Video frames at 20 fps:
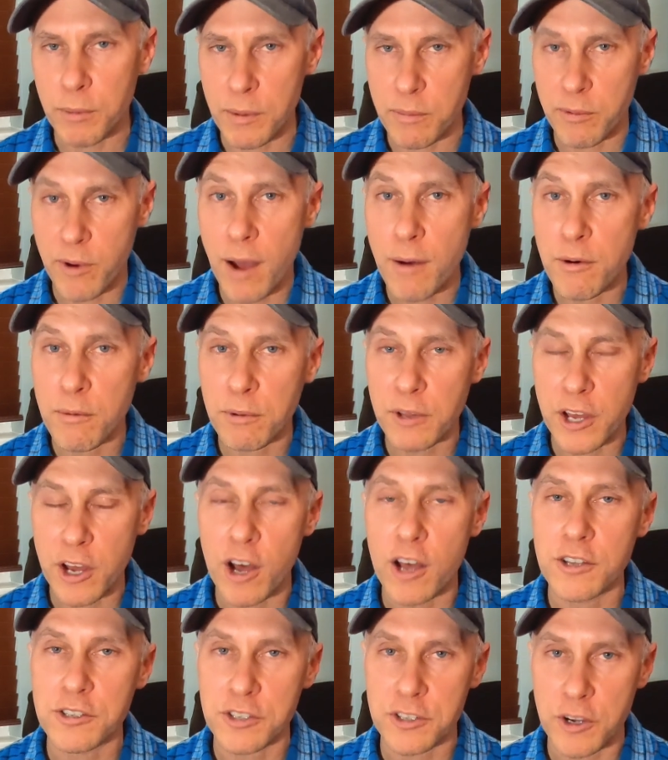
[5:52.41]
but
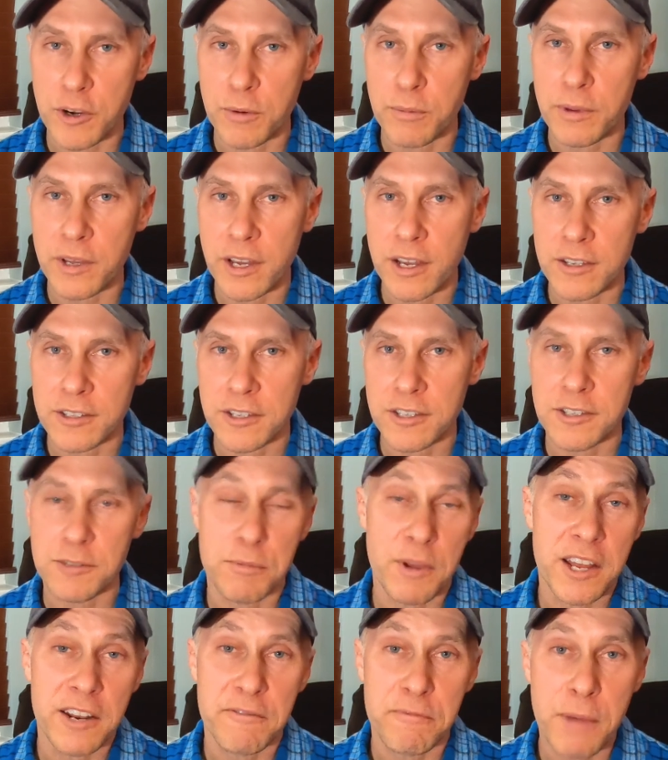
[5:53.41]
probably also because
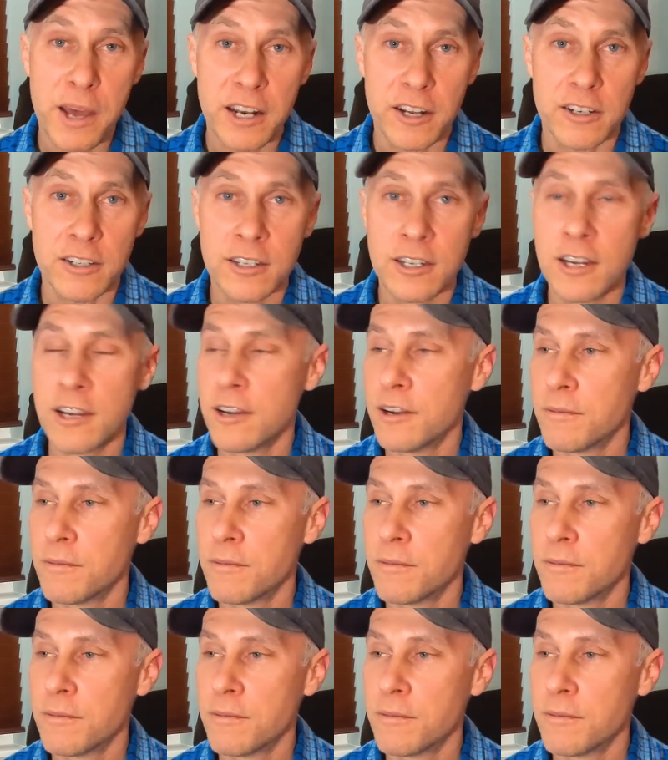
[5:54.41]
it's made of metal.